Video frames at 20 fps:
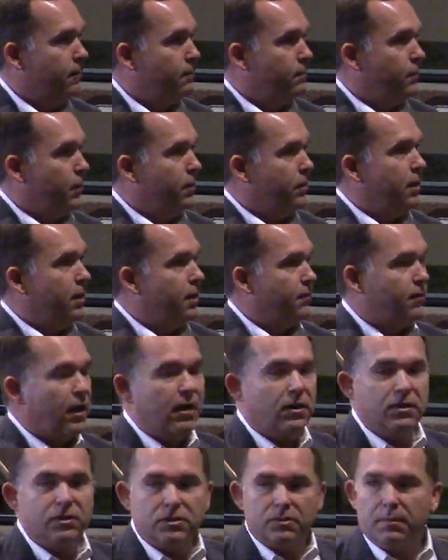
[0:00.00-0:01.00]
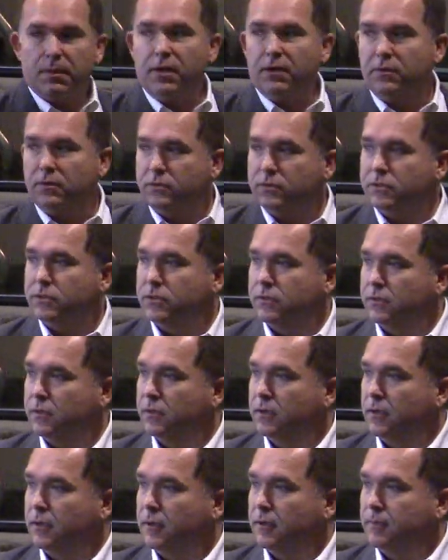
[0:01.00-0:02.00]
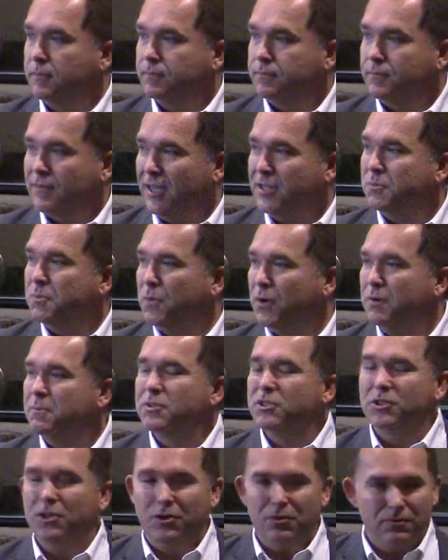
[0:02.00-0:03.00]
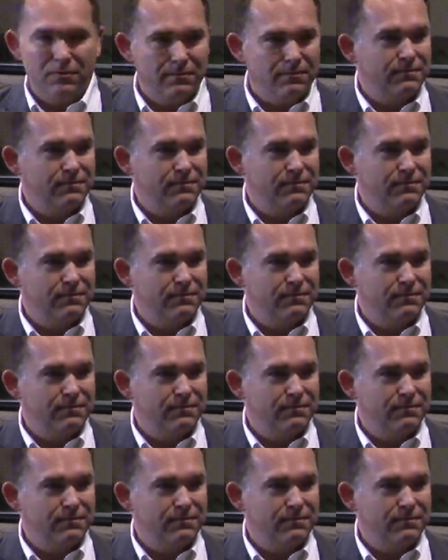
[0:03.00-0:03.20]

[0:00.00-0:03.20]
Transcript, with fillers: and think of how it smells. That's brimstone.